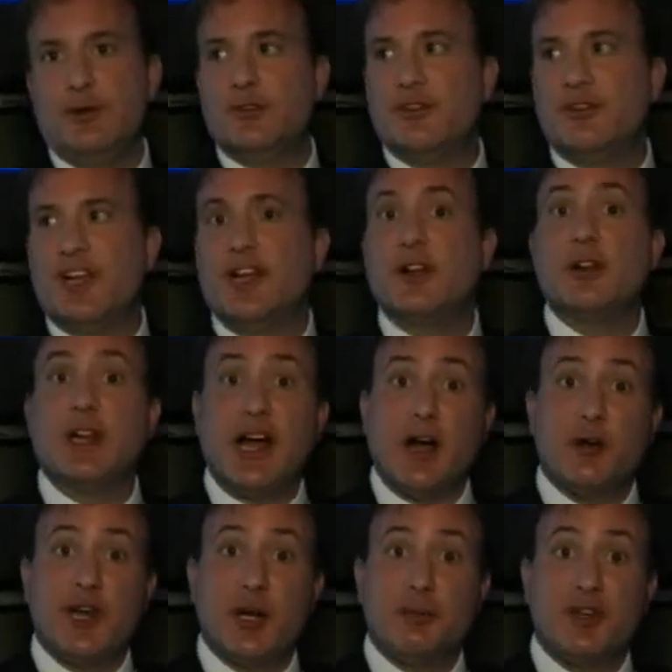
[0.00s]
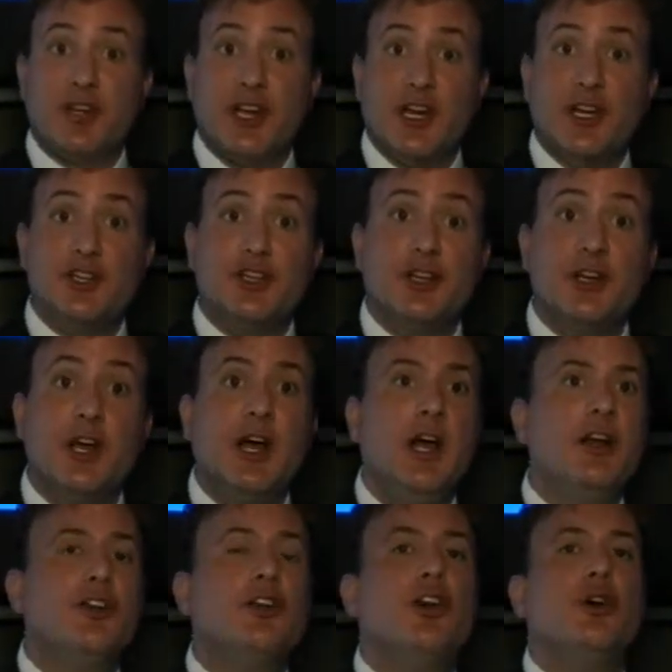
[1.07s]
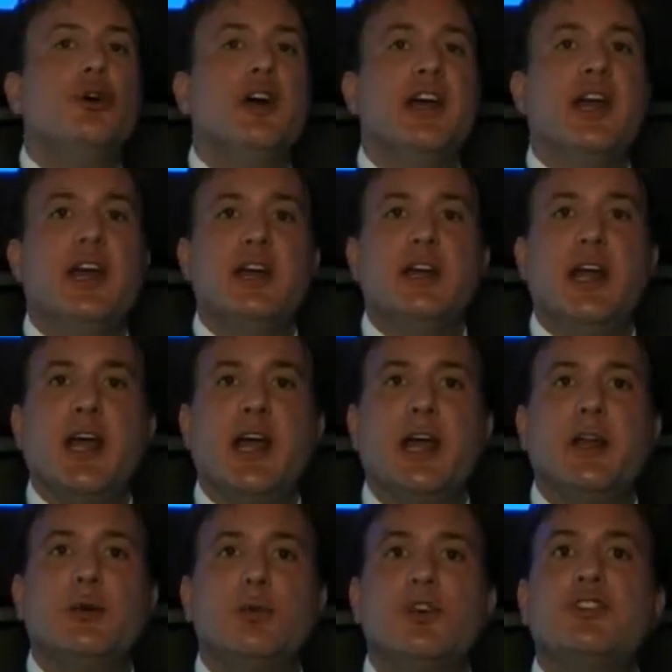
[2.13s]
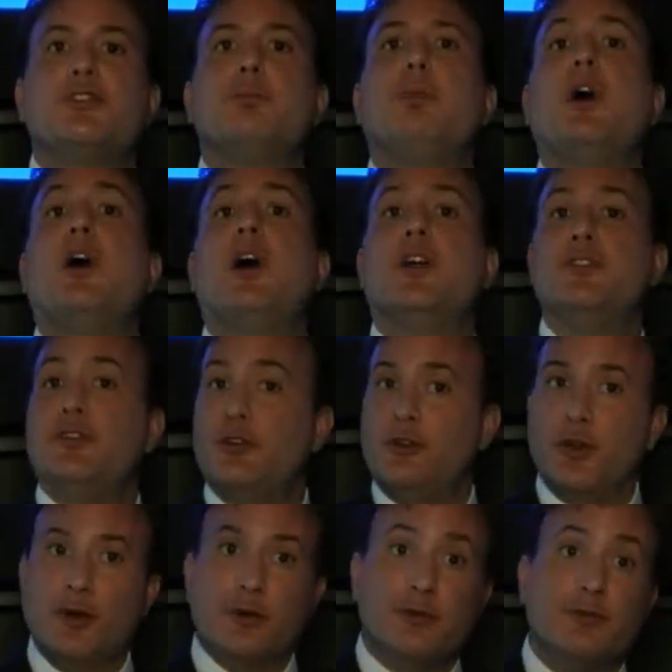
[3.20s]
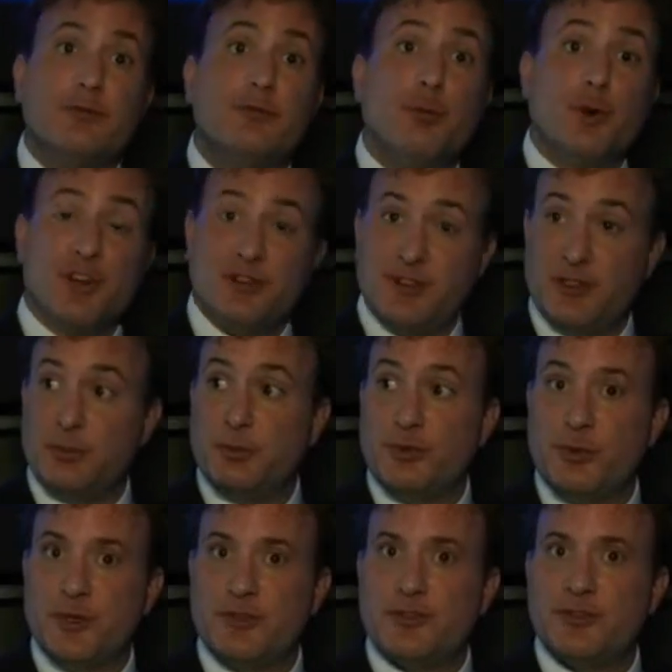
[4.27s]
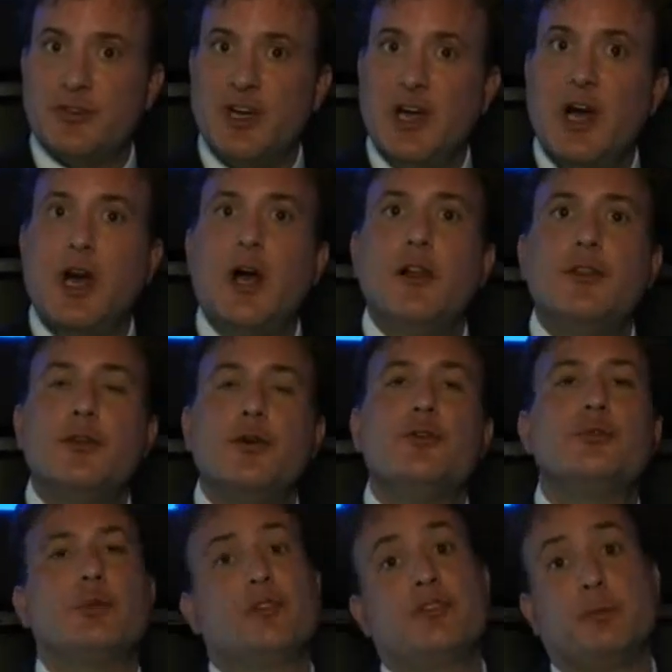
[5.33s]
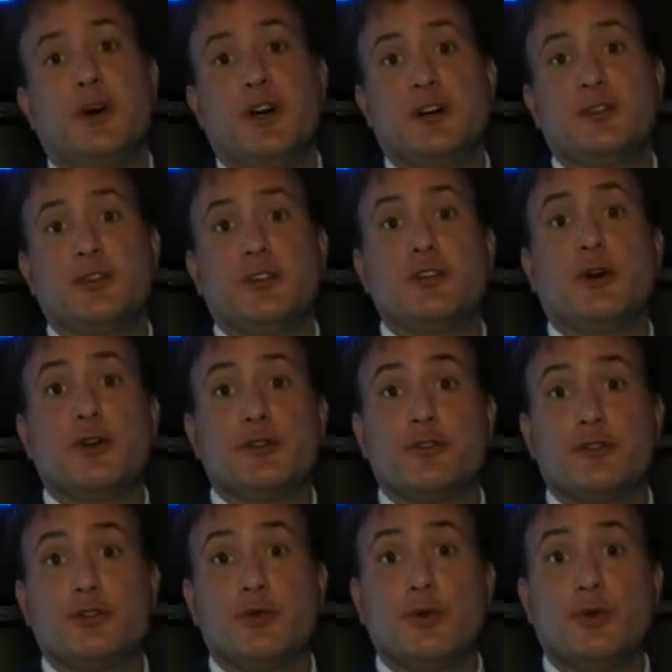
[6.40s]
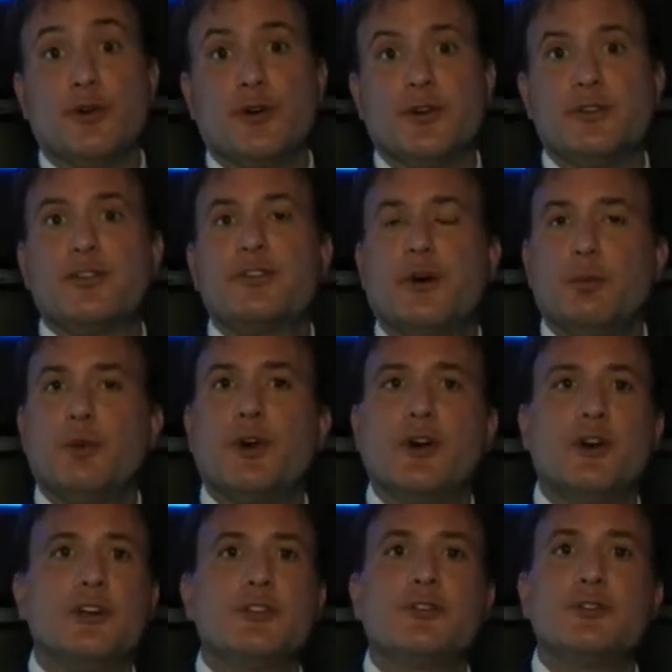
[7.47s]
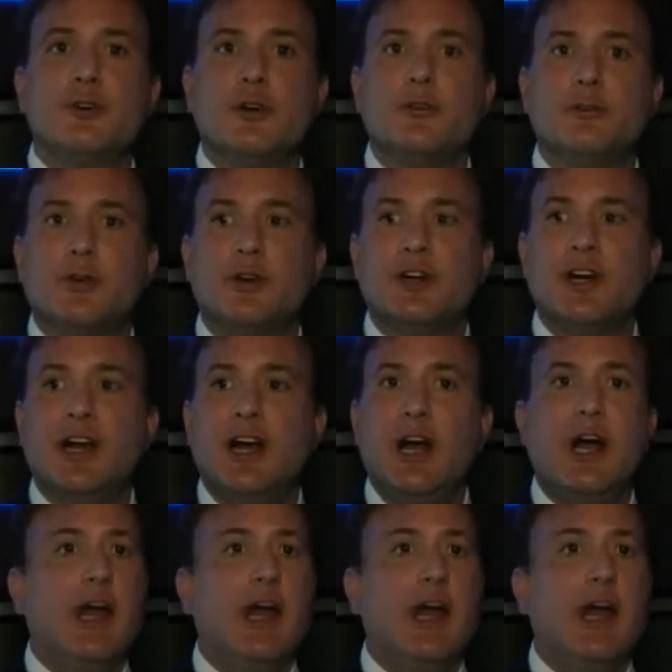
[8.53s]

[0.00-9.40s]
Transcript: uses a cloud application to go ahead and respond to those voice inputs. Those responses are stored somewhere on a server,